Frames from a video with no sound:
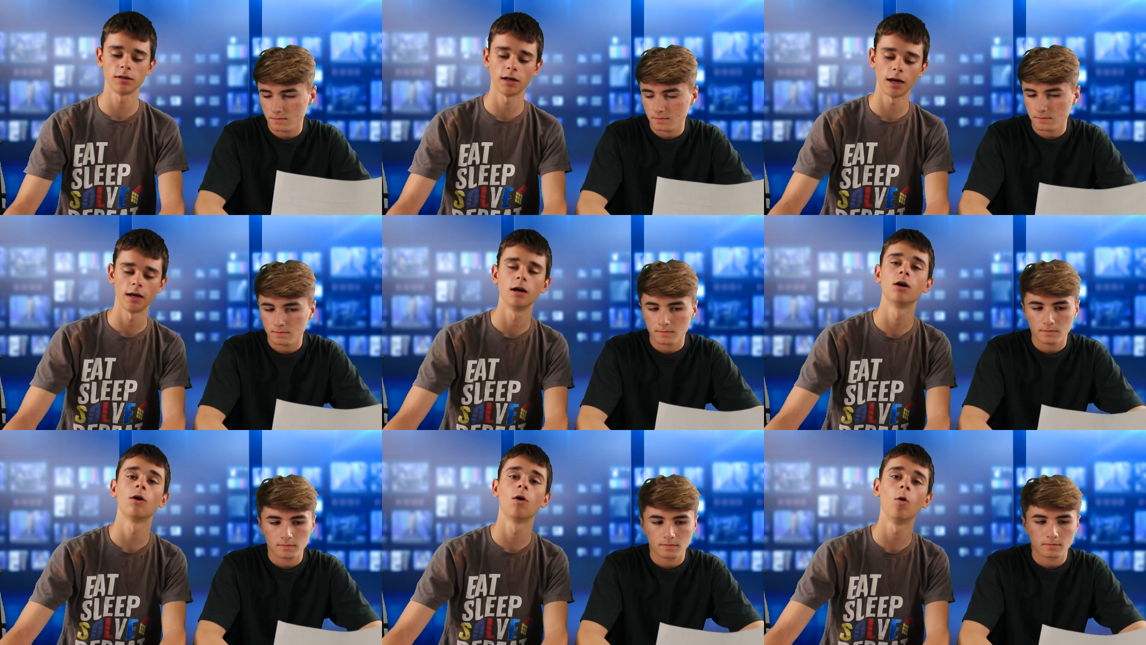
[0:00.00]
Speaker 1: today.
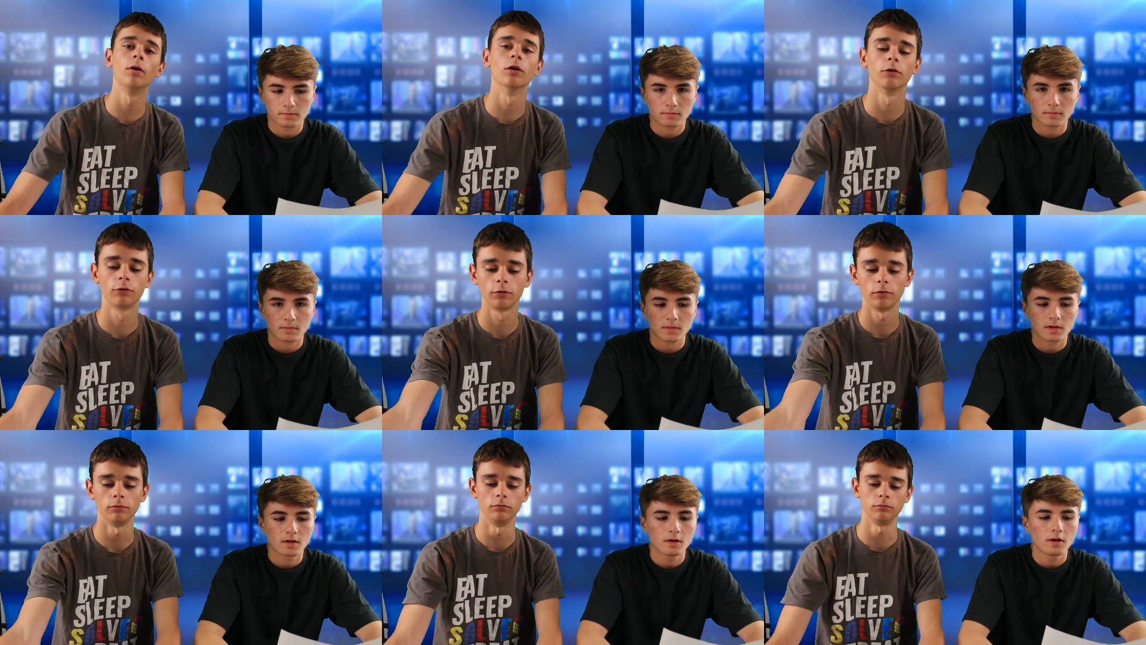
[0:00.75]
Go Bills!
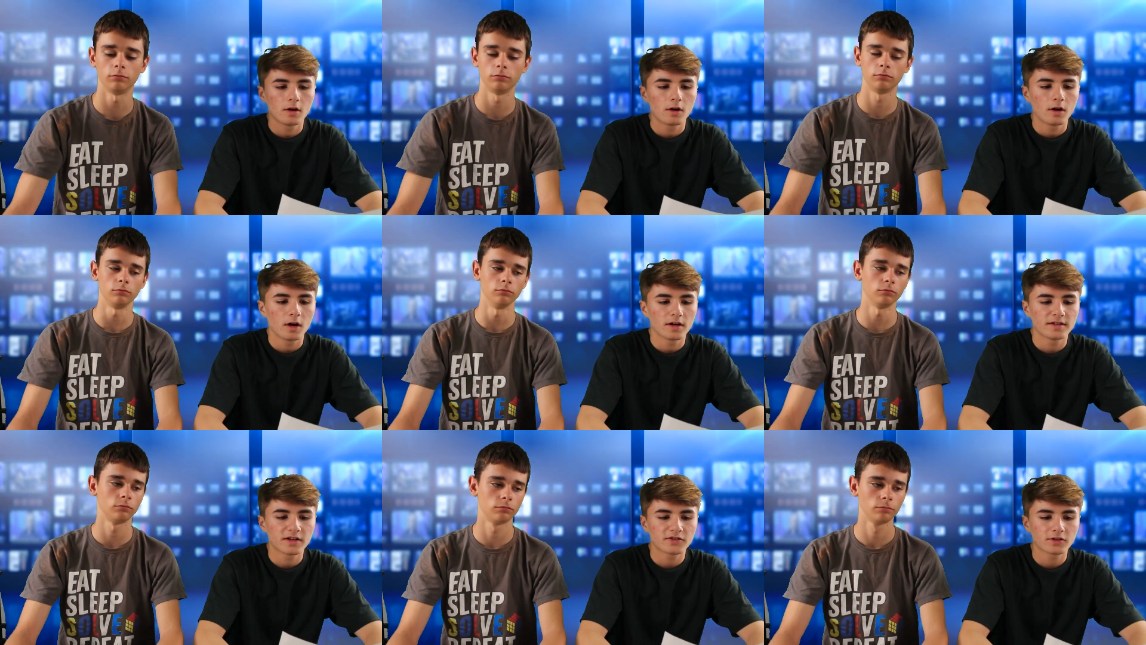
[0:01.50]

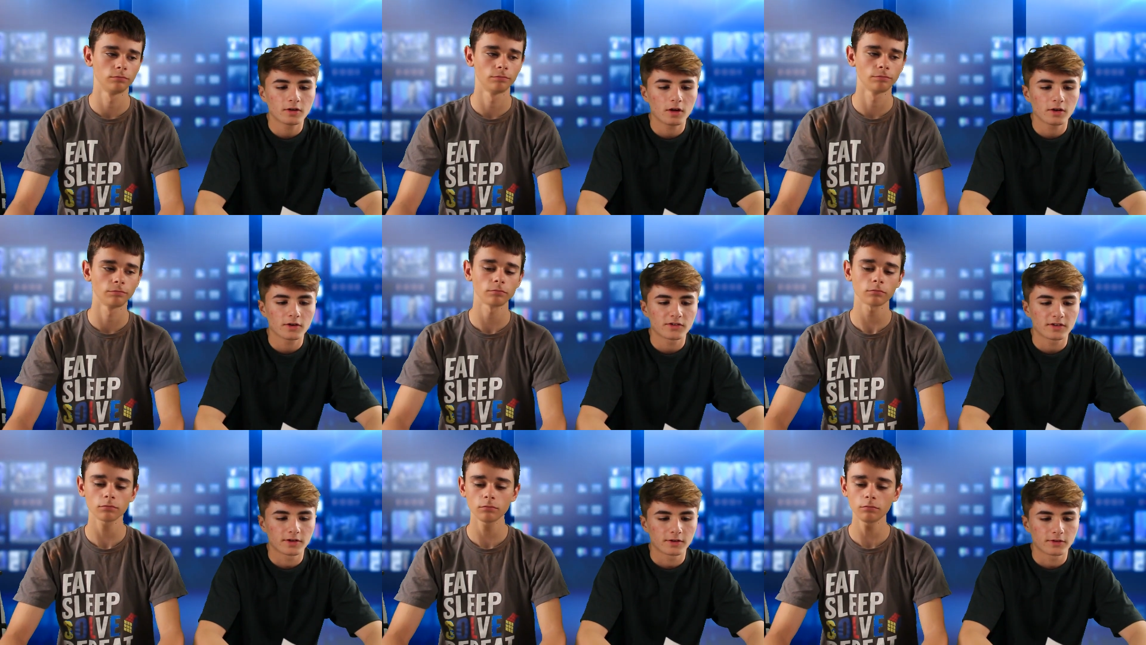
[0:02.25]
Speaker 2: Attention all
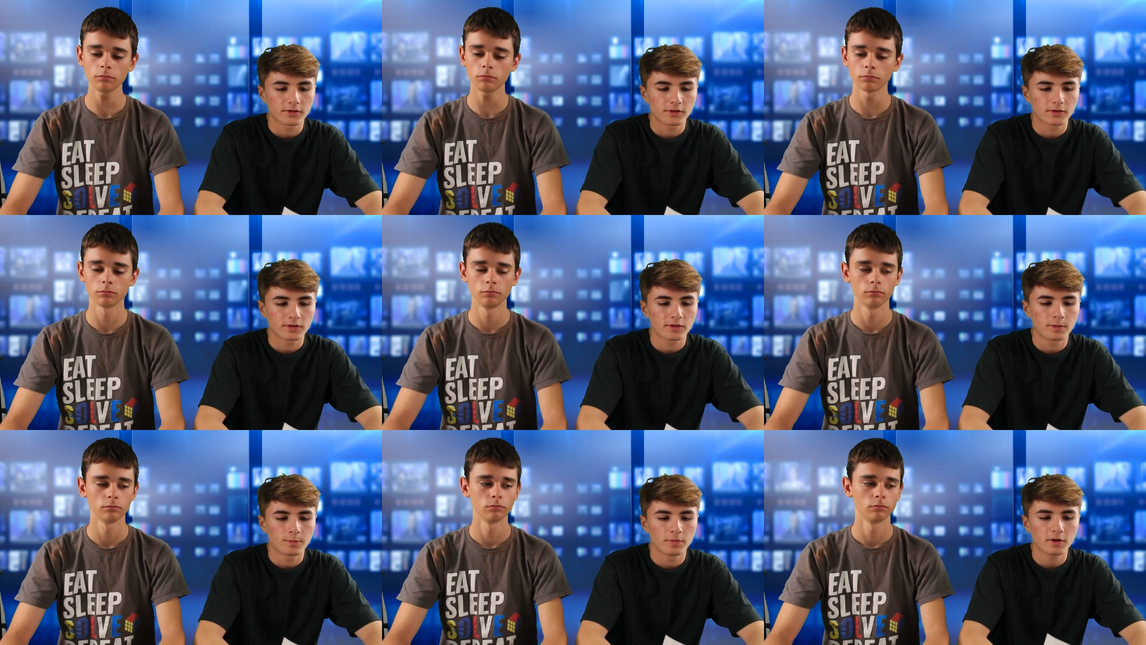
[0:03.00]
seniors.
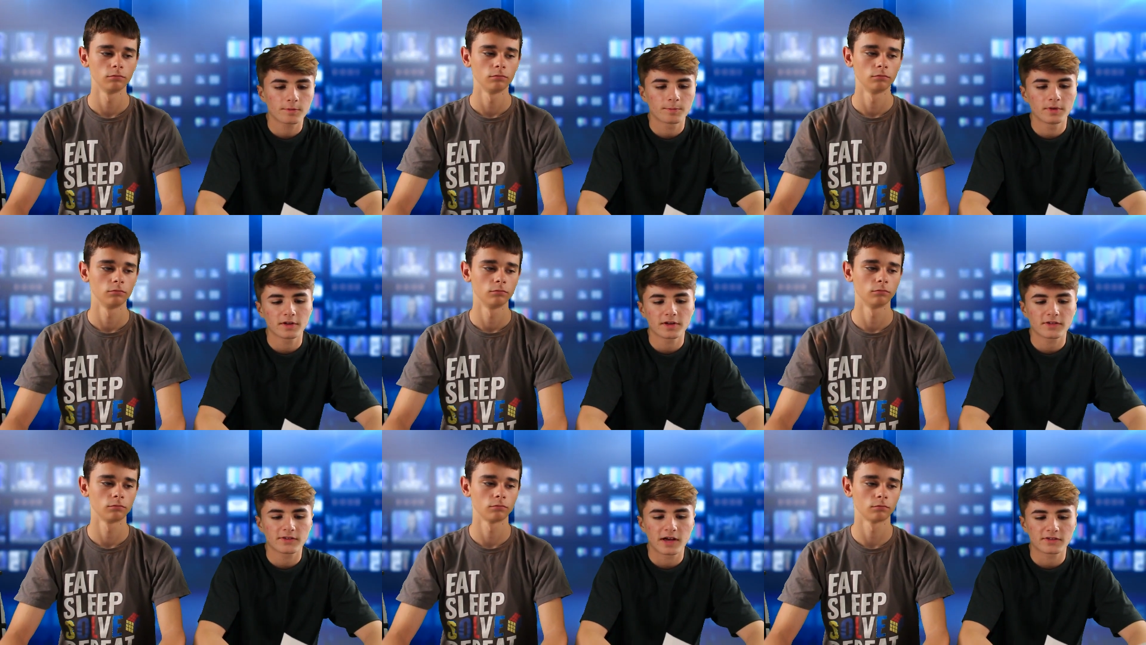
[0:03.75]
The book
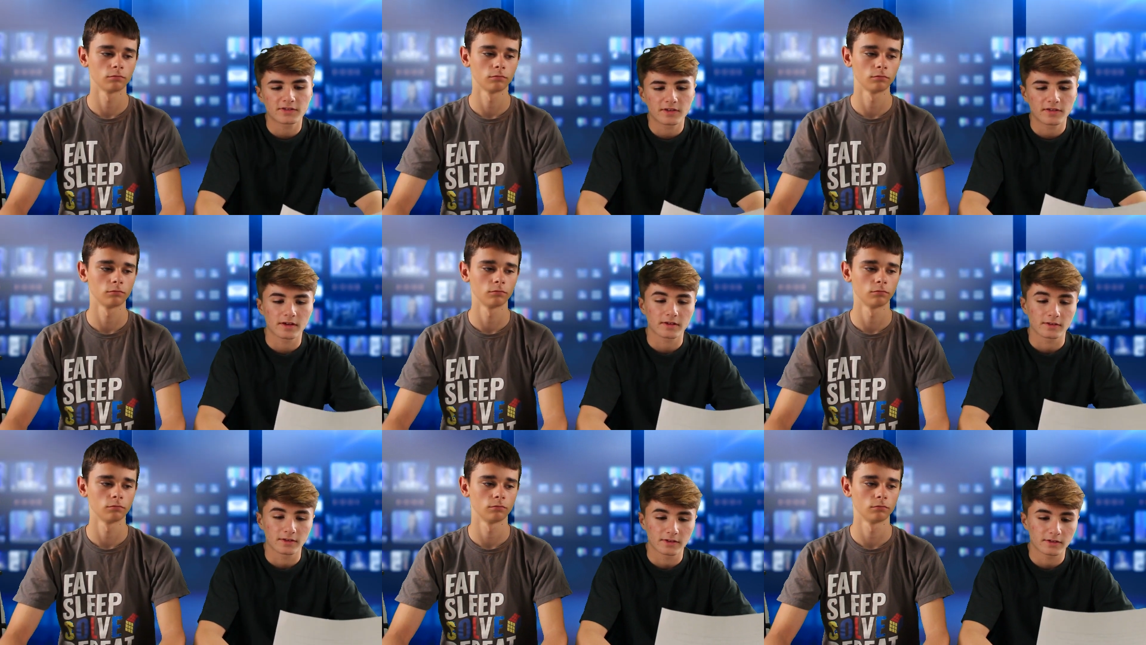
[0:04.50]
billing slash
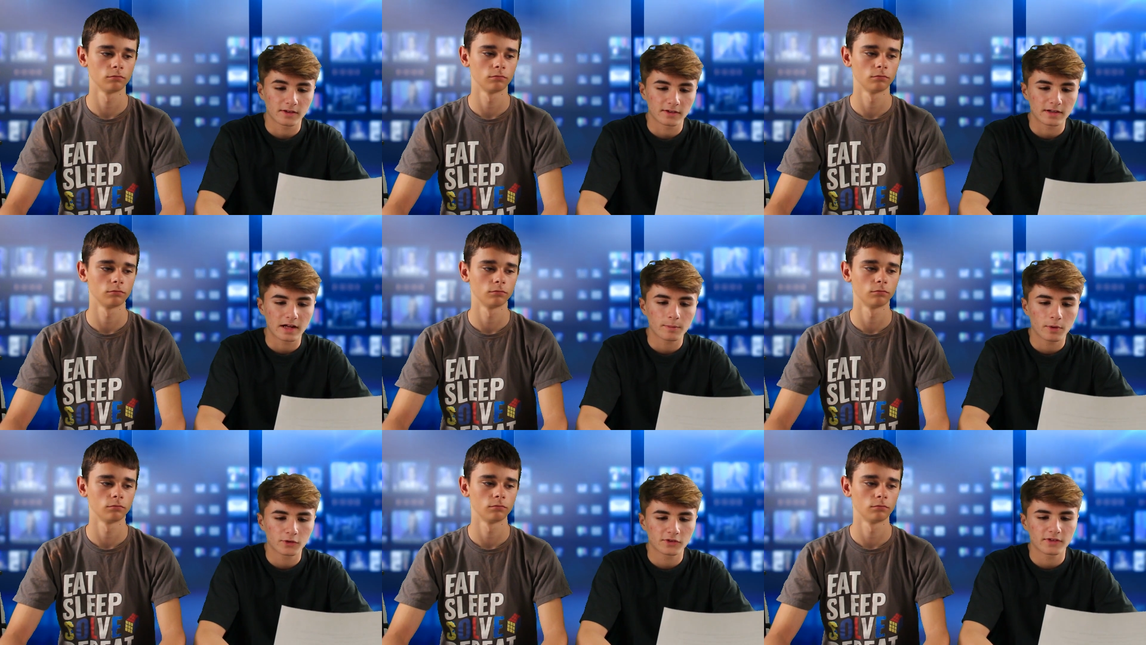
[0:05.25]
athletic list is now
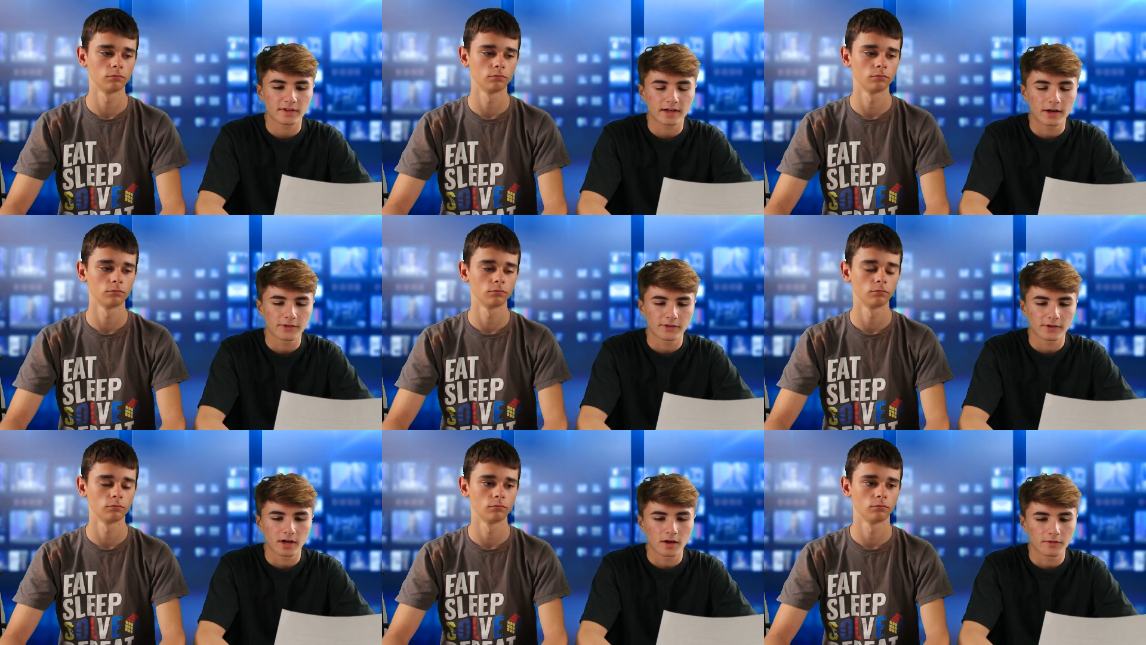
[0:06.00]
posted in the
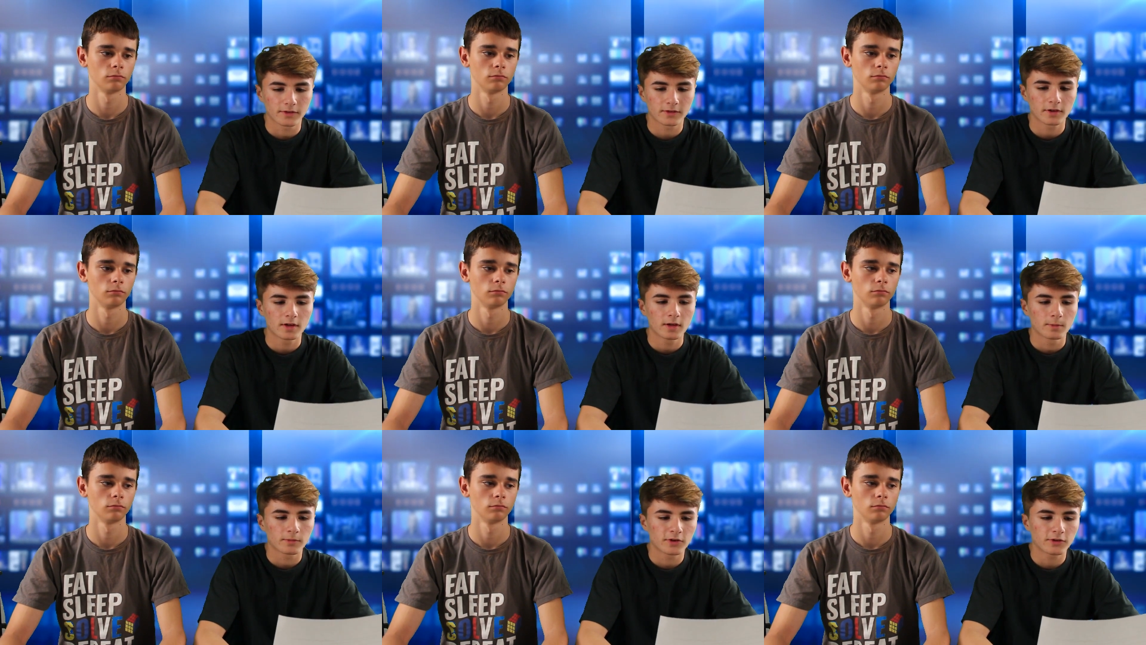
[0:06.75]
counseling office.
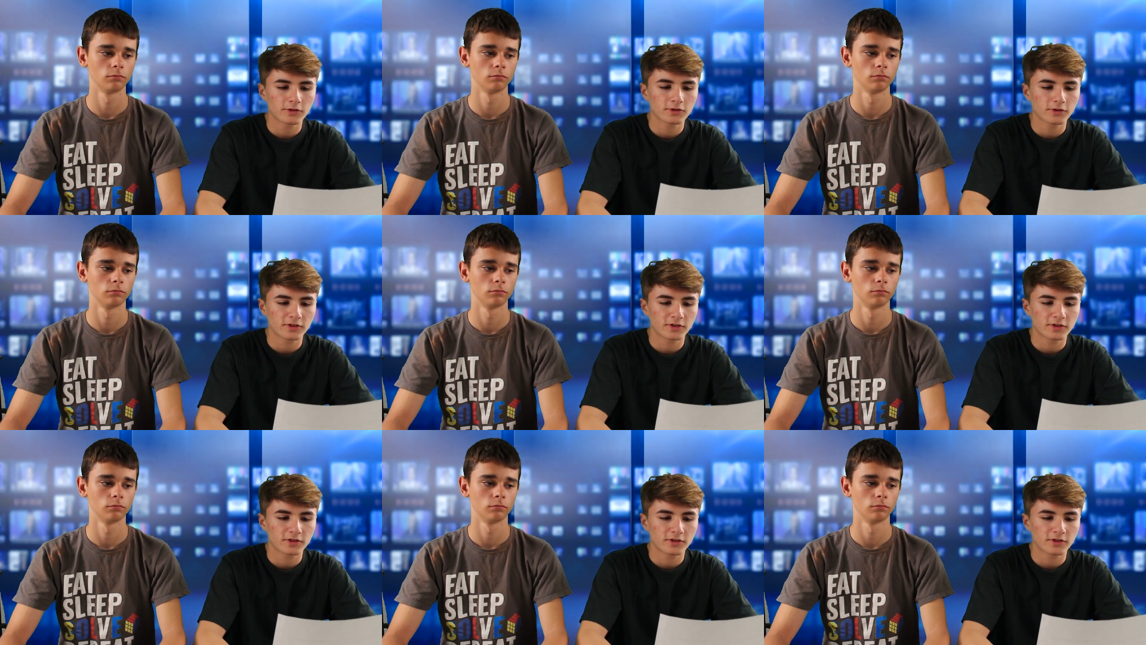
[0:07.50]
Please be sure